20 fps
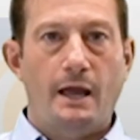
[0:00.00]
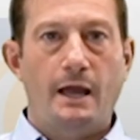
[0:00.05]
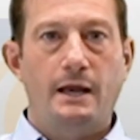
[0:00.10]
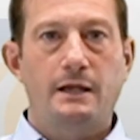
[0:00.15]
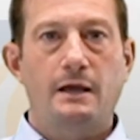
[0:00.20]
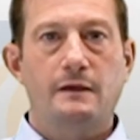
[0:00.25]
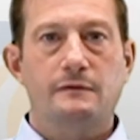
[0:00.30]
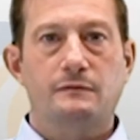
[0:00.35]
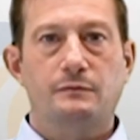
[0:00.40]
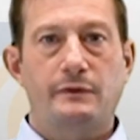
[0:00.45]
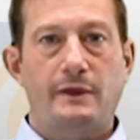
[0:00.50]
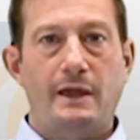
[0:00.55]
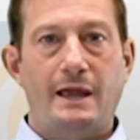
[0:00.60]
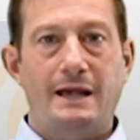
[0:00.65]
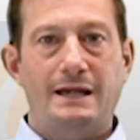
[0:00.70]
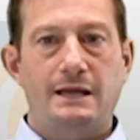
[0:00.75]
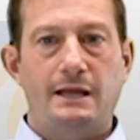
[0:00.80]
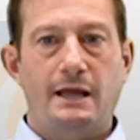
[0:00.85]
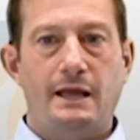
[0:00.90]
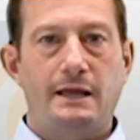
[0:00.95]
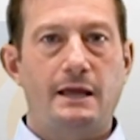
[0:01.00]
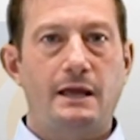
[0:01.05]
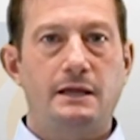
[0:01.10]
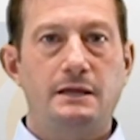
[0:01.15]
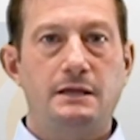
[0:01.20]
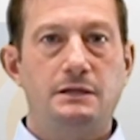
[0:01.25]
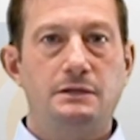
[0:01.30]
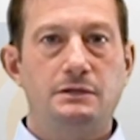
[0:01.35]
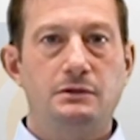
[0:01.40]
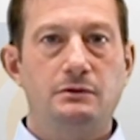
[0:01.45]
and as with any
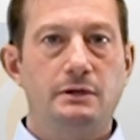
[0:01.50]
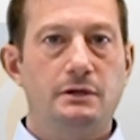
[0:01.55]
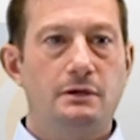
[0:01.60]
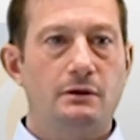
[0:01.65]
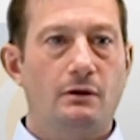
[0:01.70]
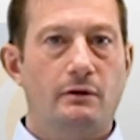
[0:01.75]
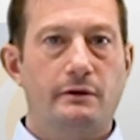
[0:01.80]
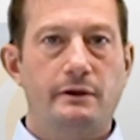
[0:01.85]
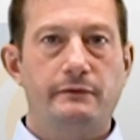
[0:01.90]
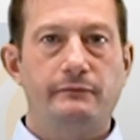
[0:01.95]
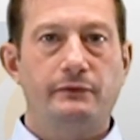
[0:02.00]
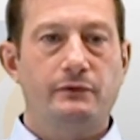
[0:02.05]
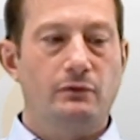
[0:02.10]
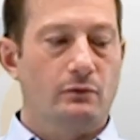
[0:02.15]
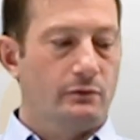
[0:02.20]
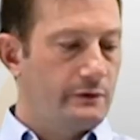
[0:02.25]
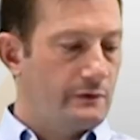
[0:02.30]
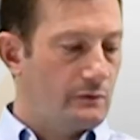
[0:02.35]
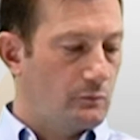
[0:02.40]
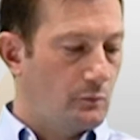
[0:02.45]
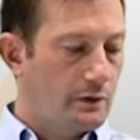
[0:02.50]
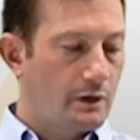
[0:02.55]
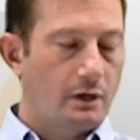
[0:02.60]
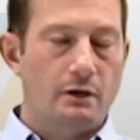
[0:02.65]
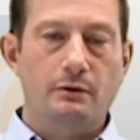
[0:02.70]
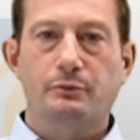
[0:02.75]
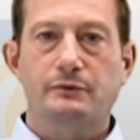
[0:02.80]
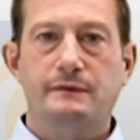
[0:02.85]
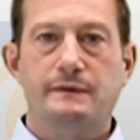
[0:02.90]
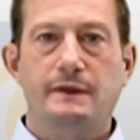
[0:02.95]
AAE unit, our inventory is
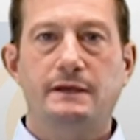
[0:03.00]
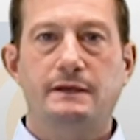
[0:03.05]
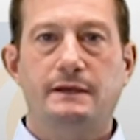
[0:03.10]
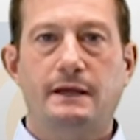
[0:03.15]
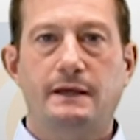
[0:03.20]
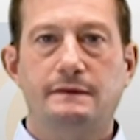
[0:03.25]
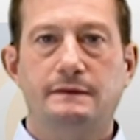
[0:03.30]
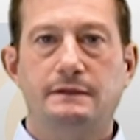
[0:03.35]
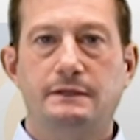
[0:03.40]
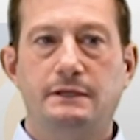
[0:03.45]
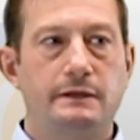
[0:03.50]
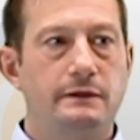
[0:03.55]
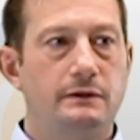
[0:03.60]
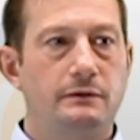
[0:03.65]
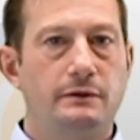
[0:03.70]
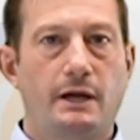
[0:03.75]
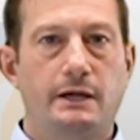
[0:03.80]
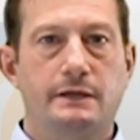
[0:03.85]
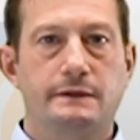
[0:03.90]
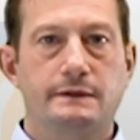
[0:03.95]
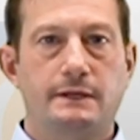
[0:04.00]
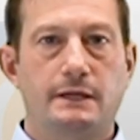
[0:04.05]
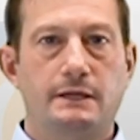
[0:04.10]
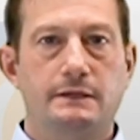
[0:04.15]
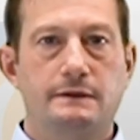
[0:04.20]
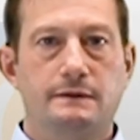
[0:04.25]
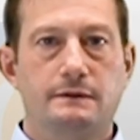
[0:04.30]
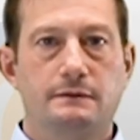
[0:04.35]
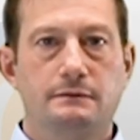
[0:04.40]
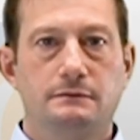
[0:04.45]
100% tested in the United
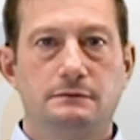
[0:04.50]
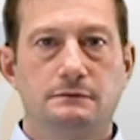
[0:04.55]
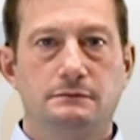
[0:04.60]
States.